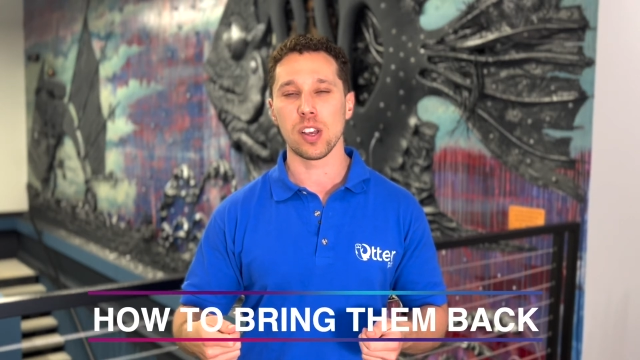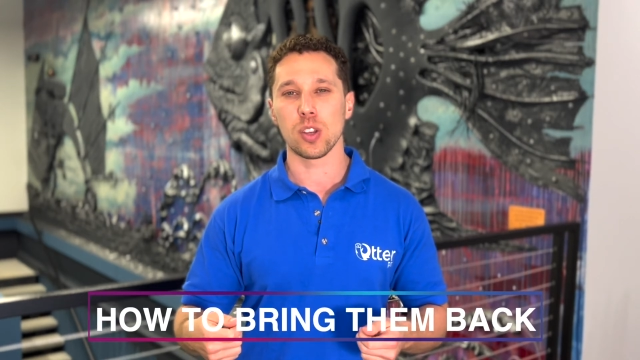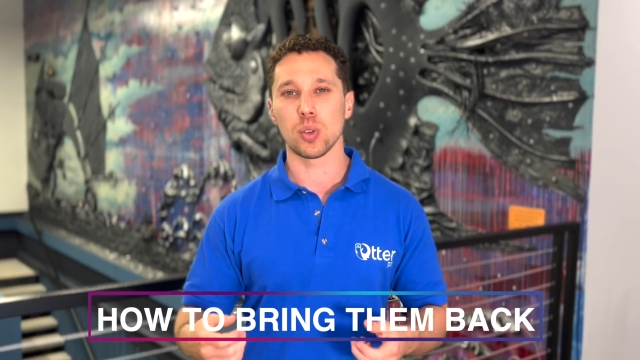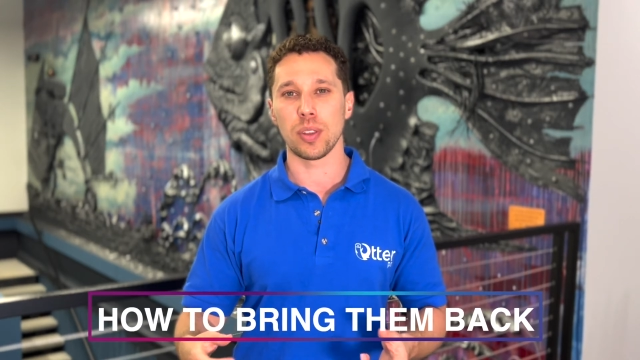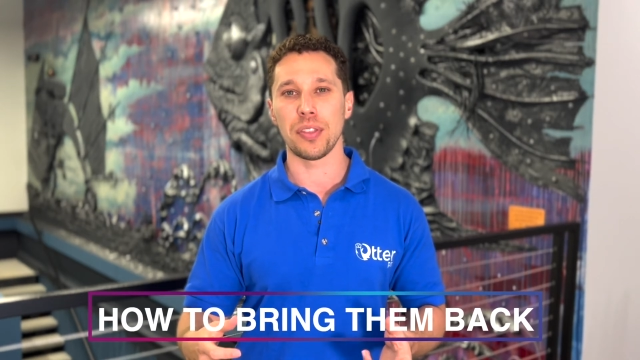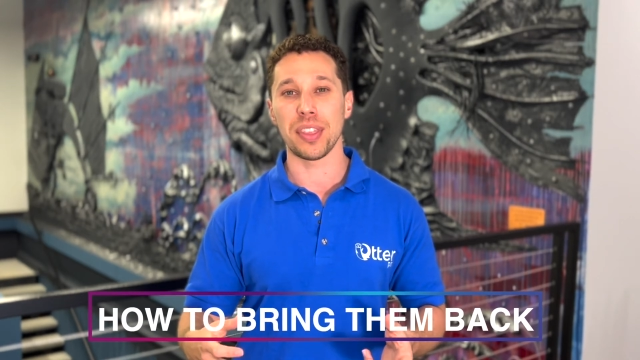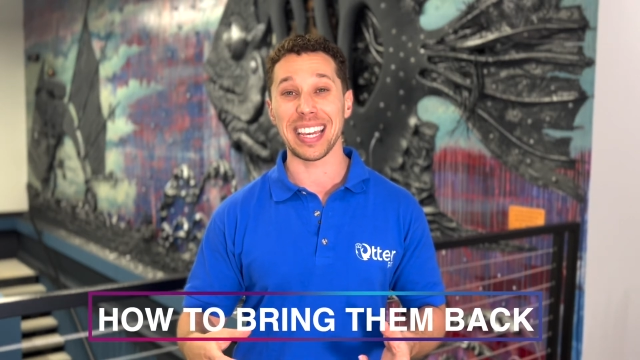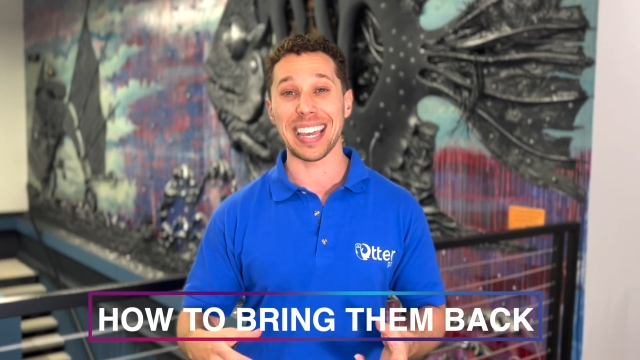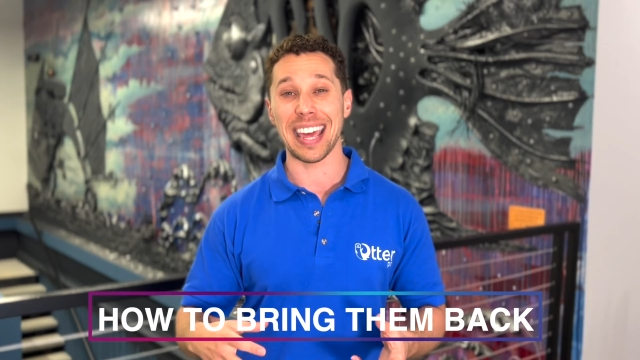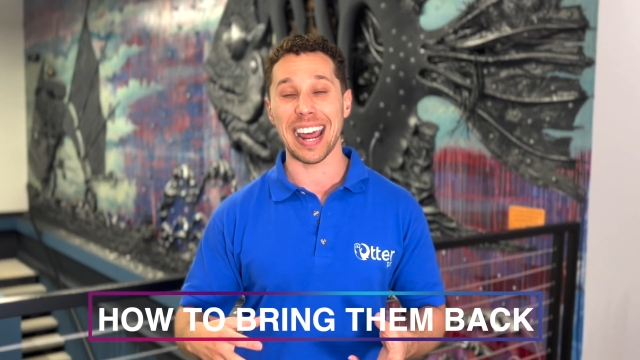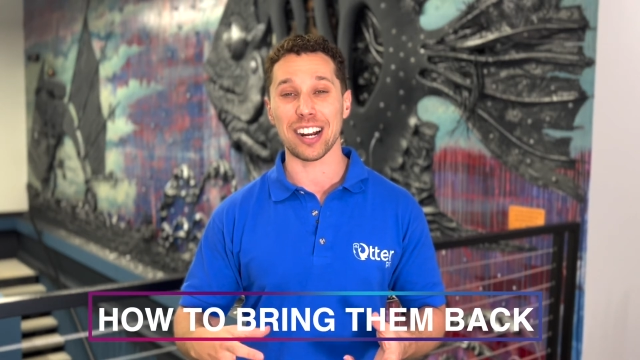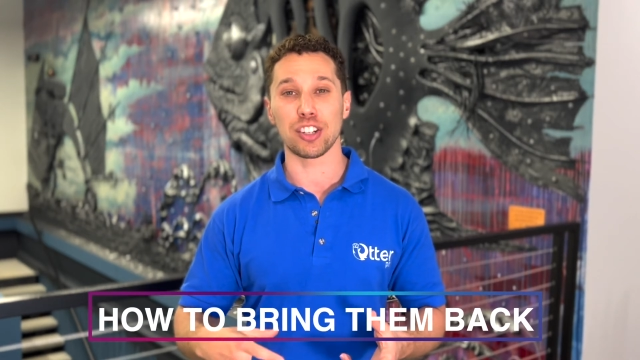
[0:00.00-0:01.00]
so then they
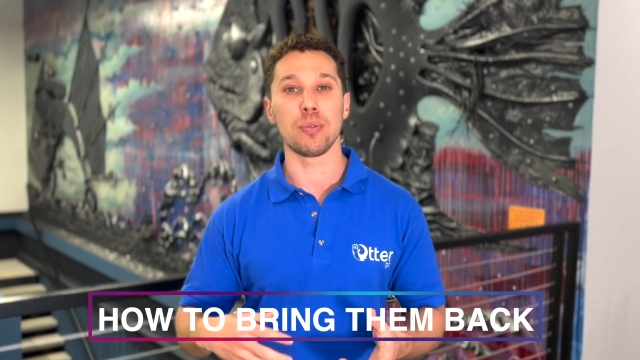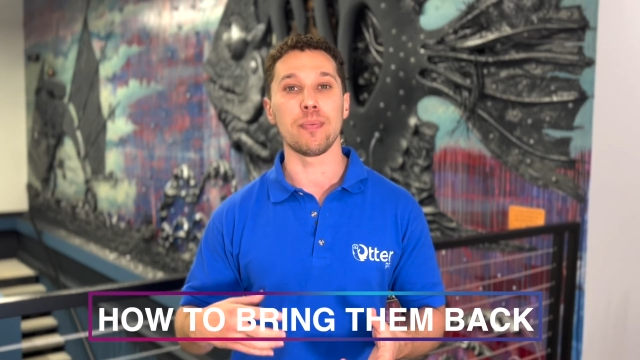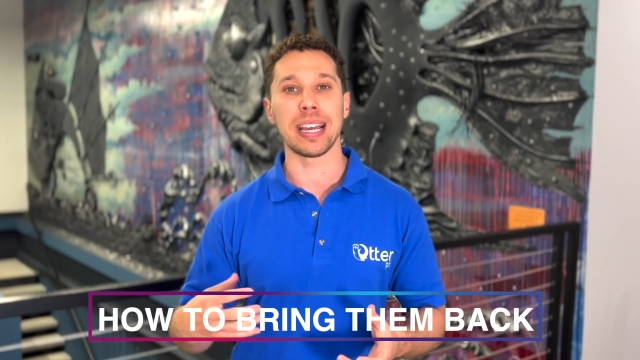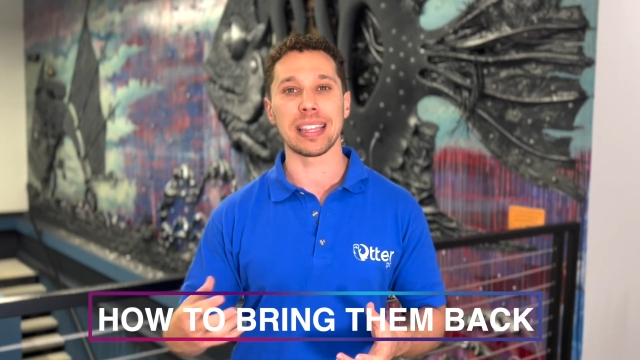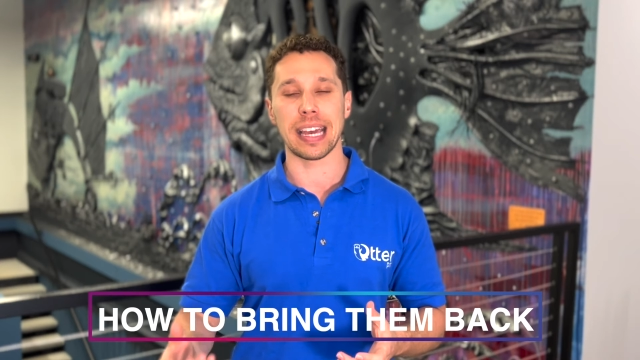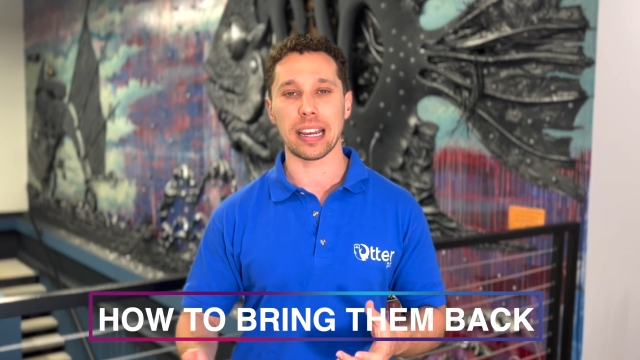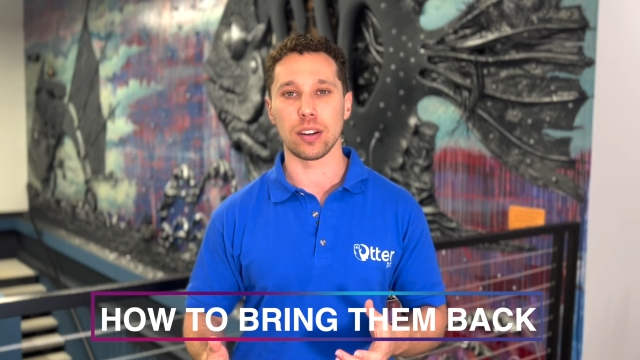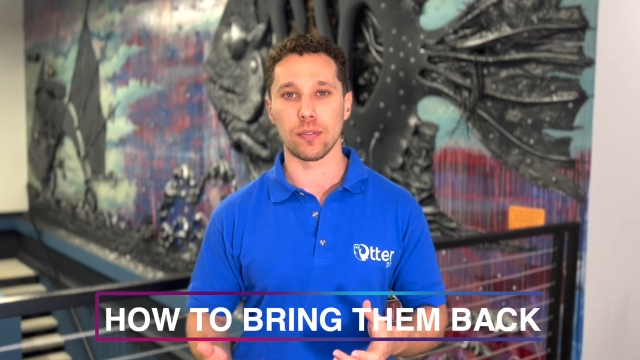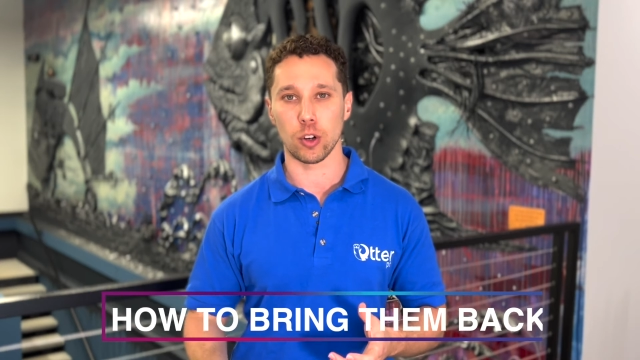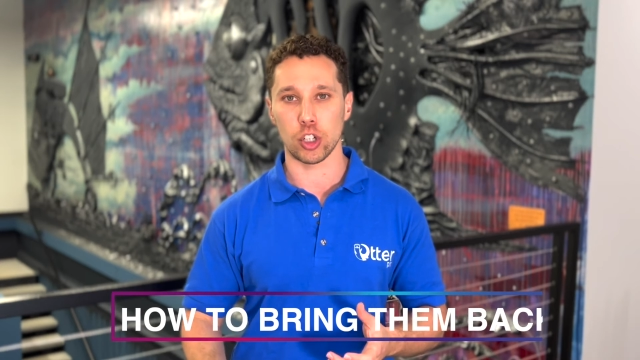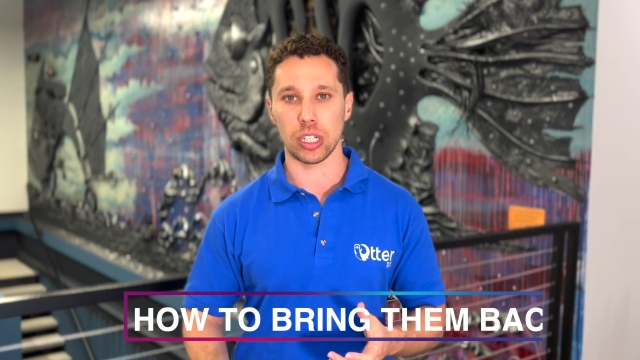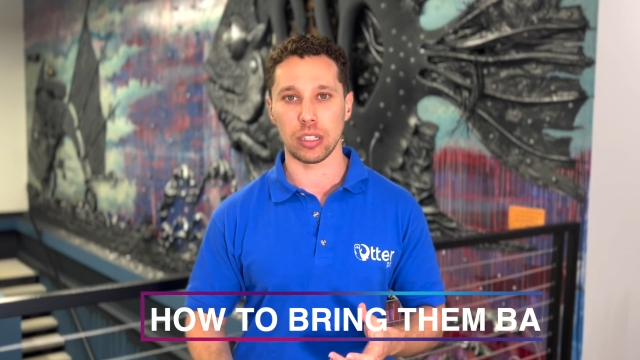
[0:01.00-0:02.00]
can actually make that
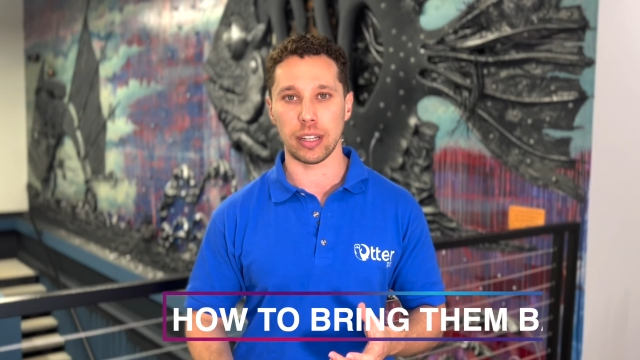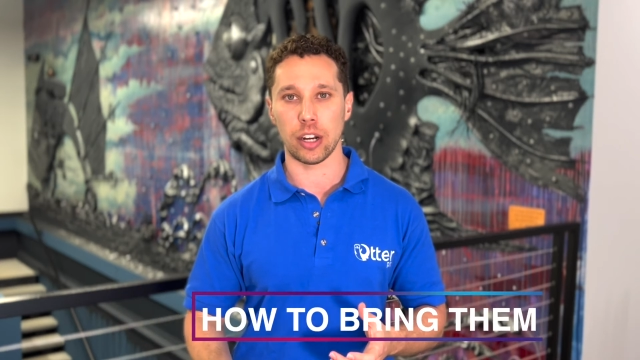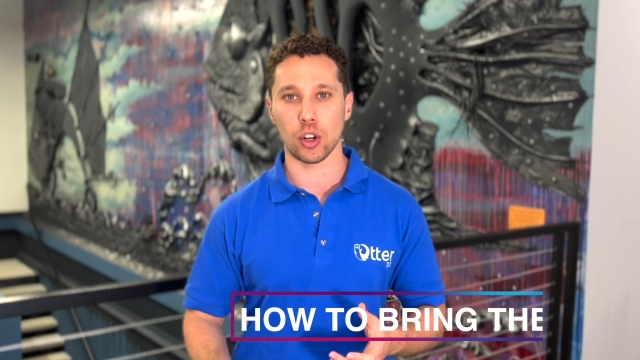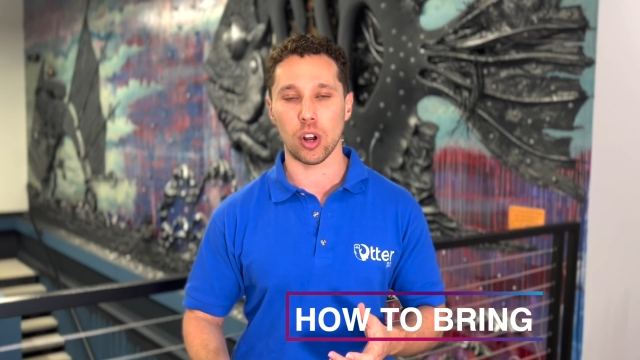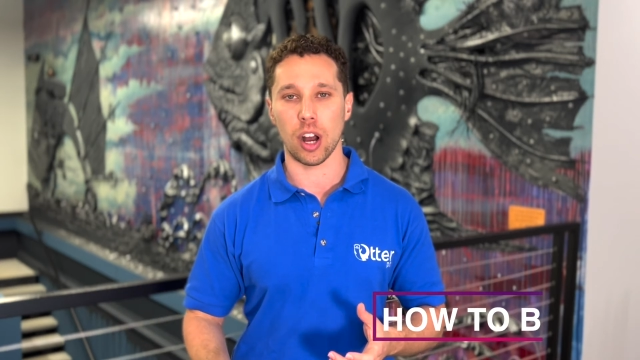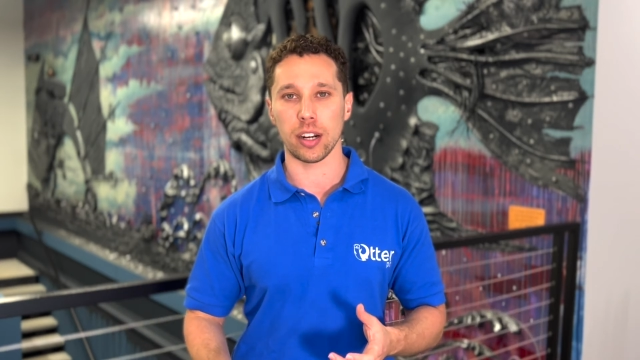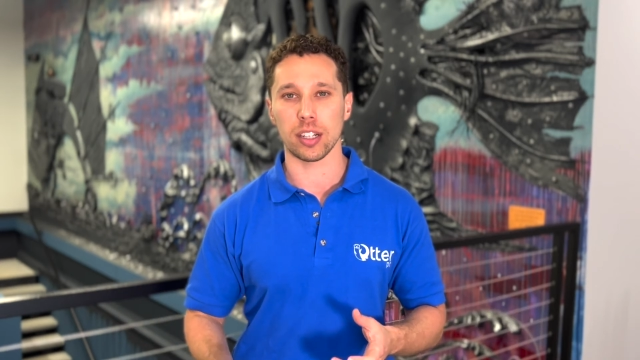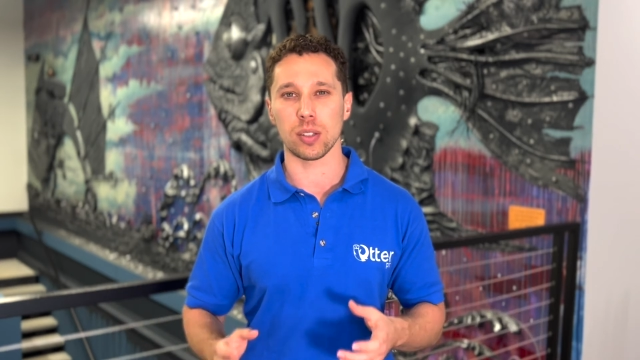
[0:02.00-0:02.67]
conversion later on.